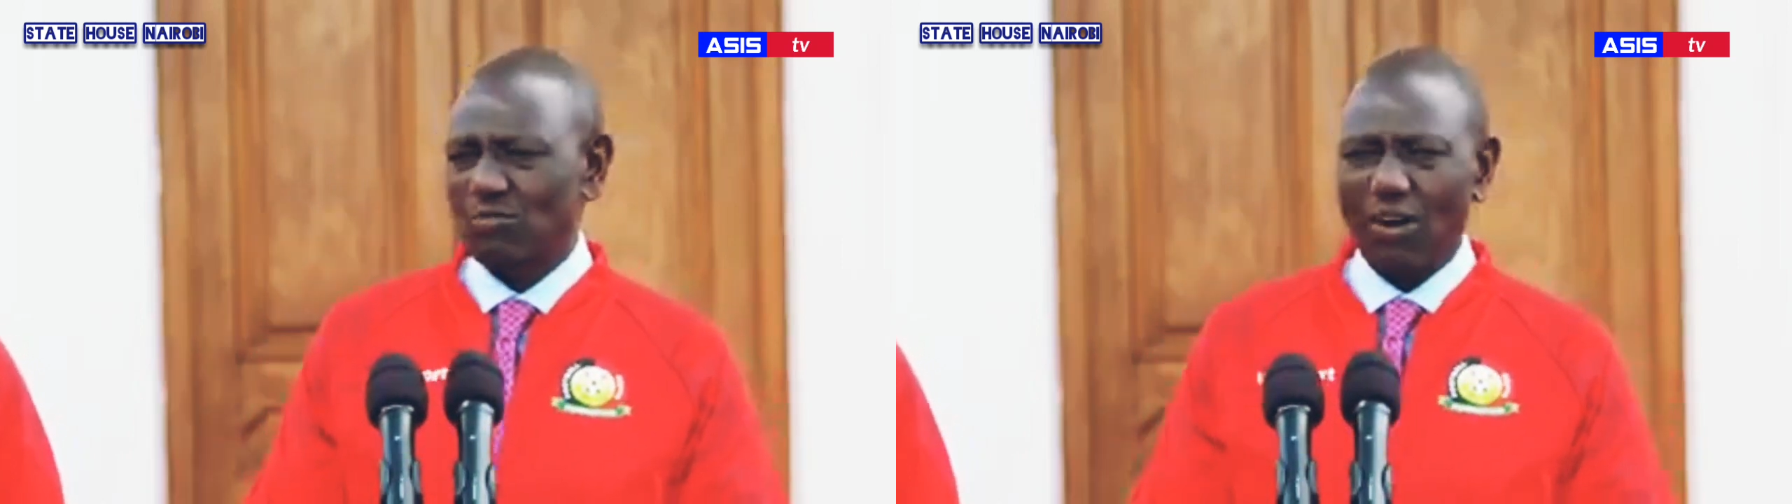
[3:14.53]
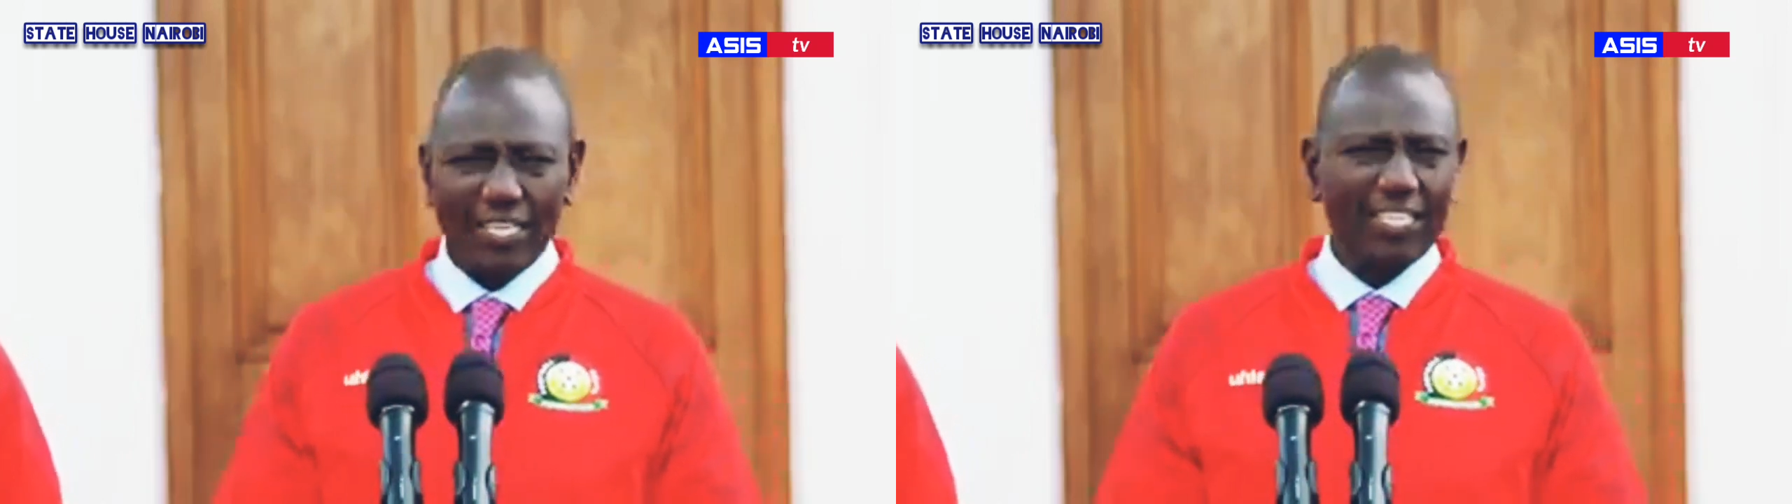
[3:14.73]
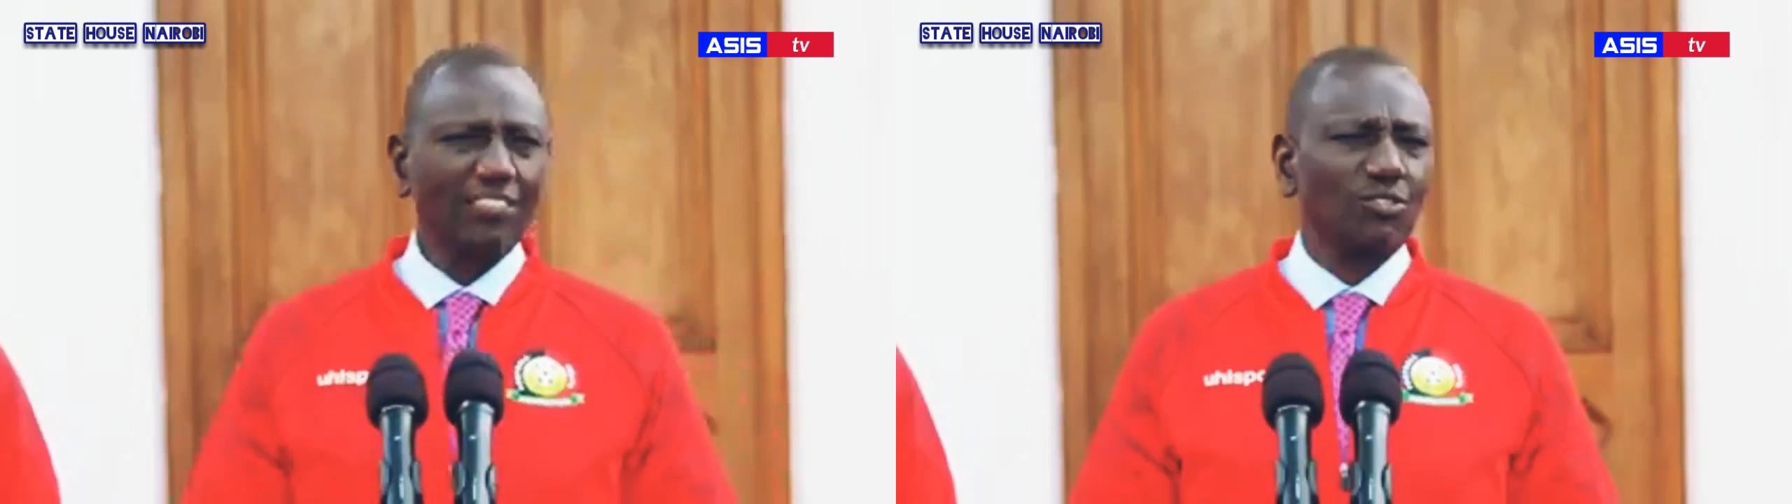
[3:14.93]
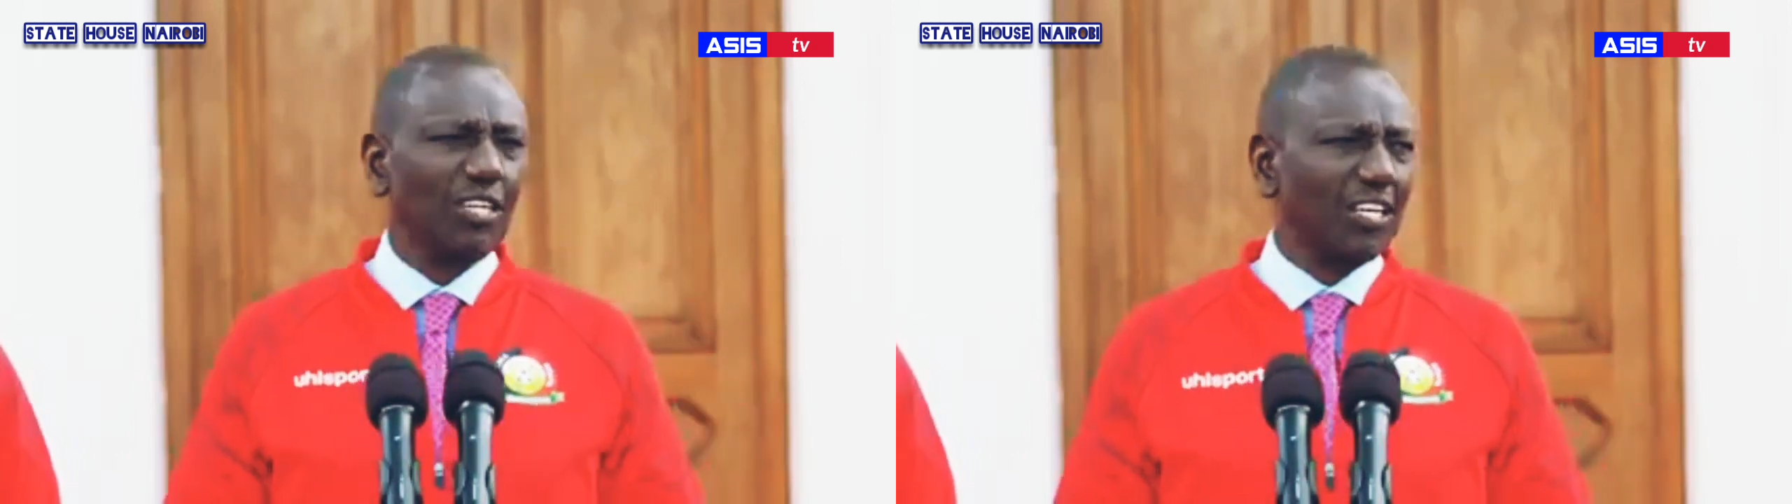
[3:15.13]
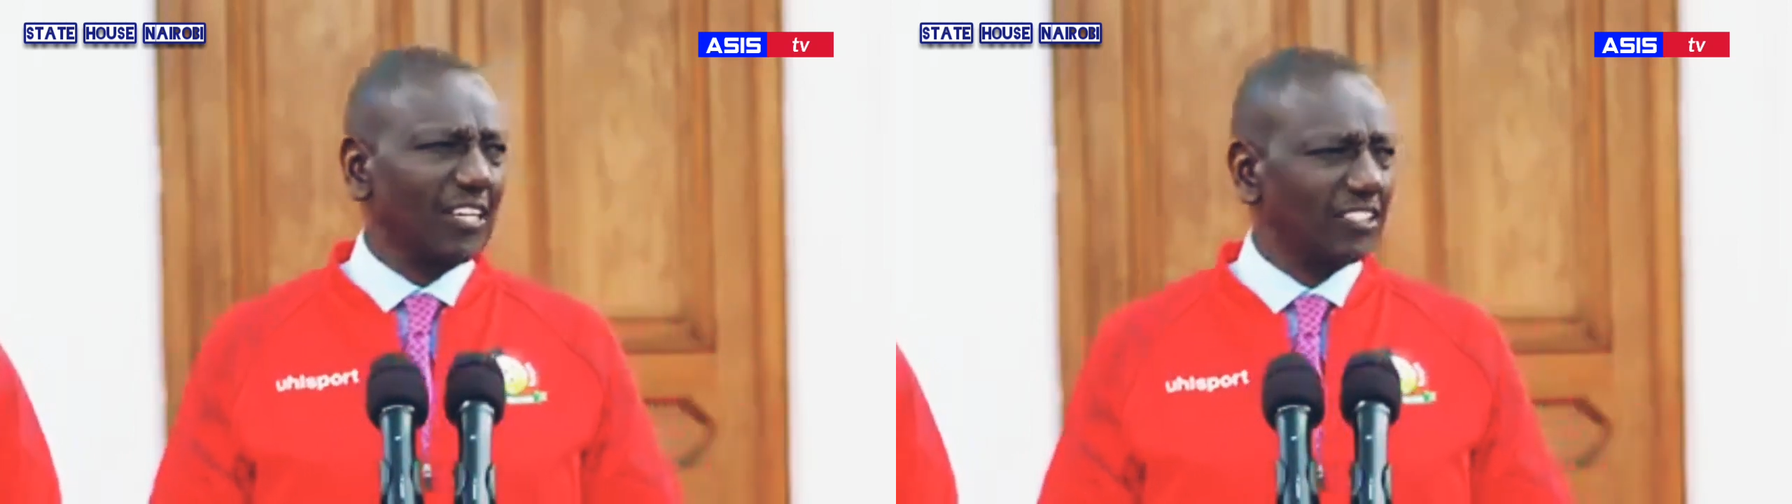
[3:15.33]
working
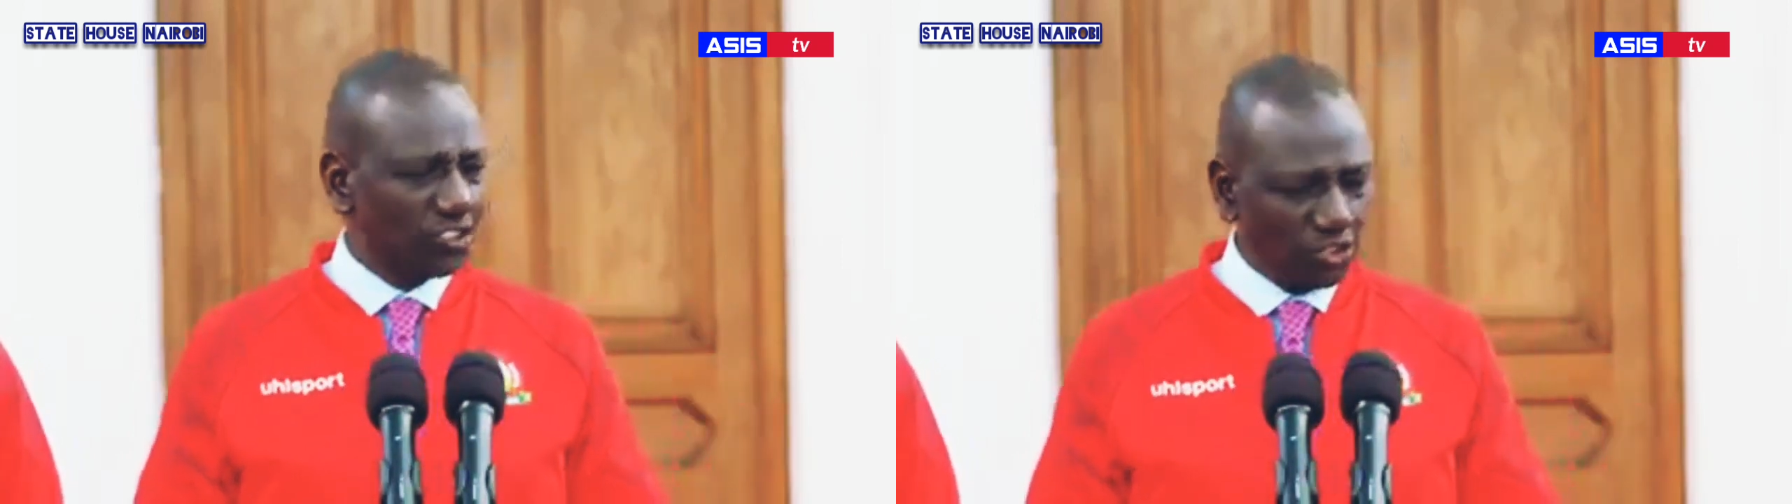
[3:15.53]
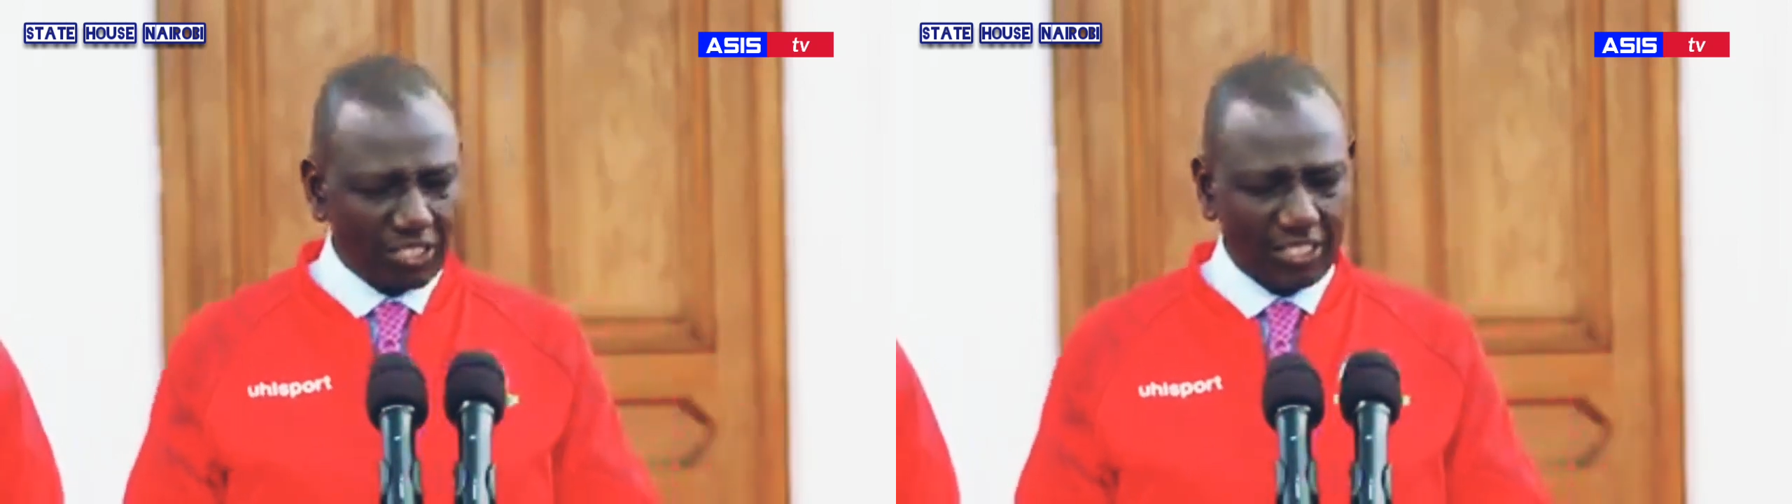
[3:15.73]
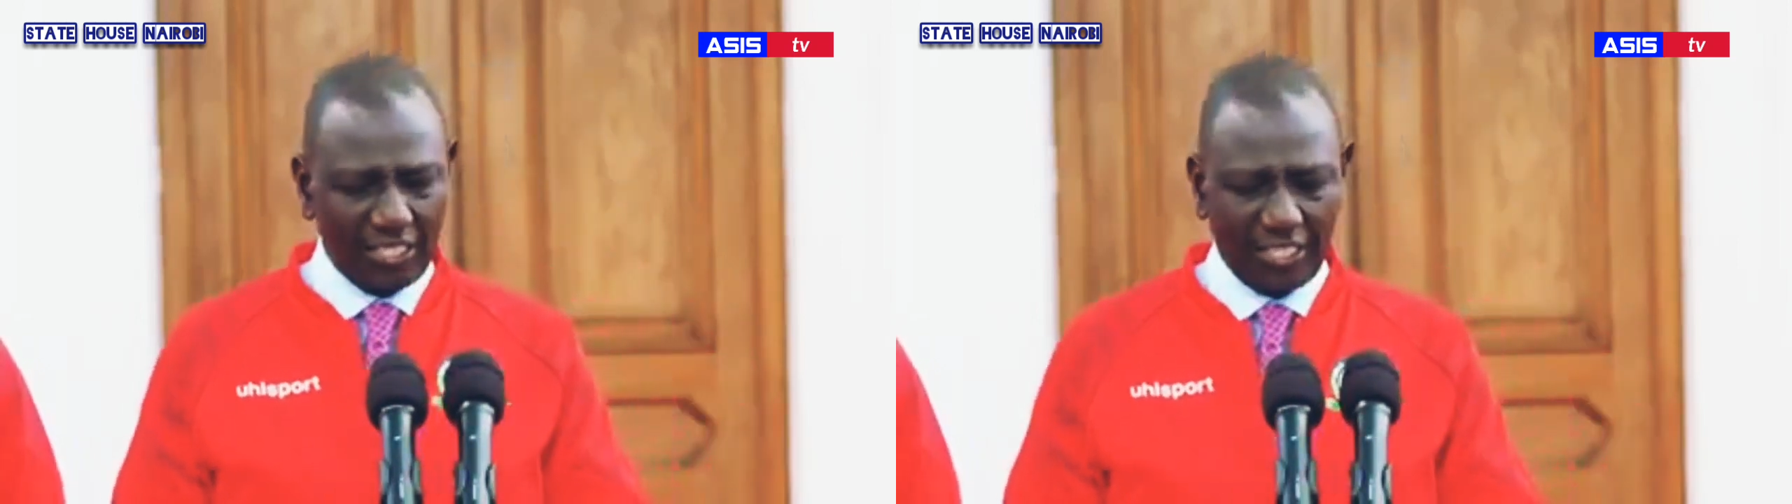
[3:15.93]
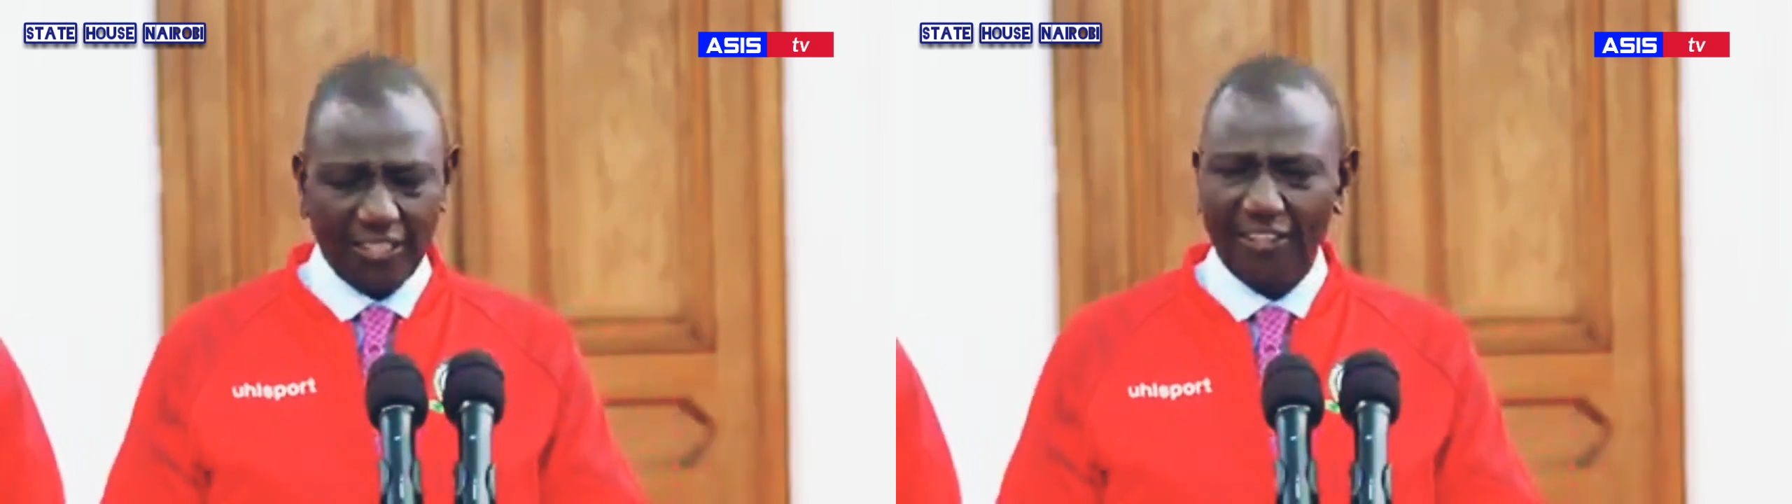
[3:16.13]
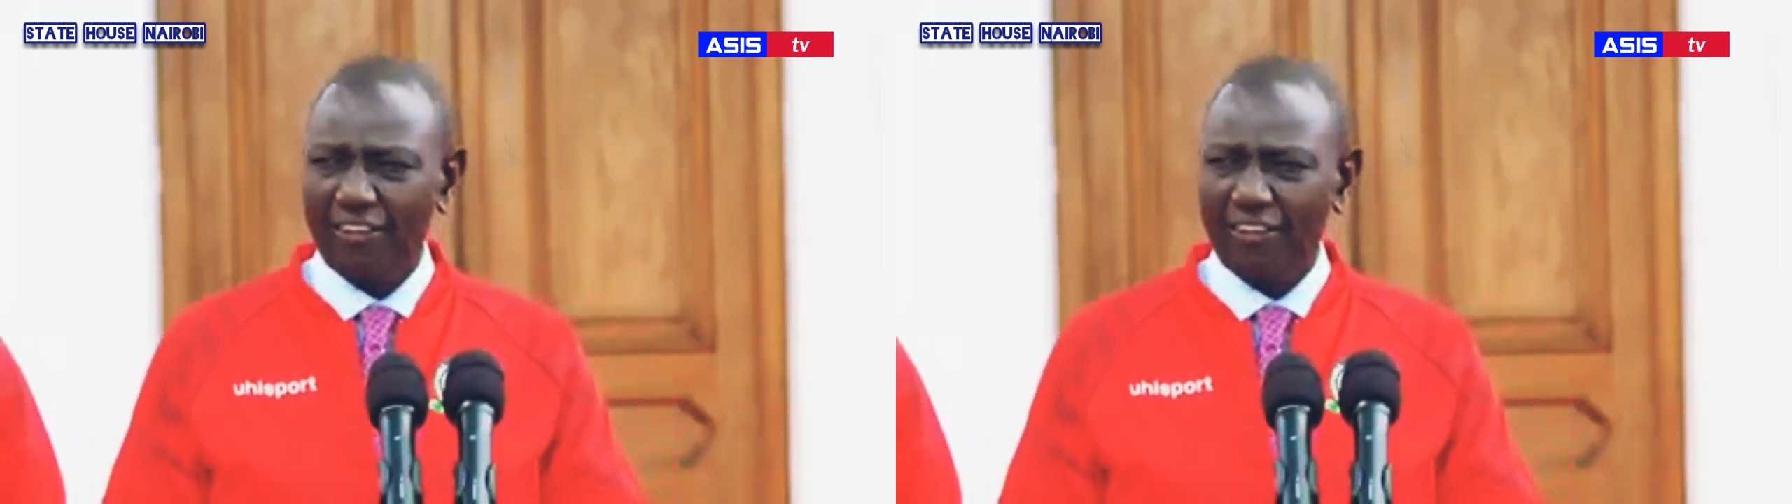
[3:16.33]
together jointly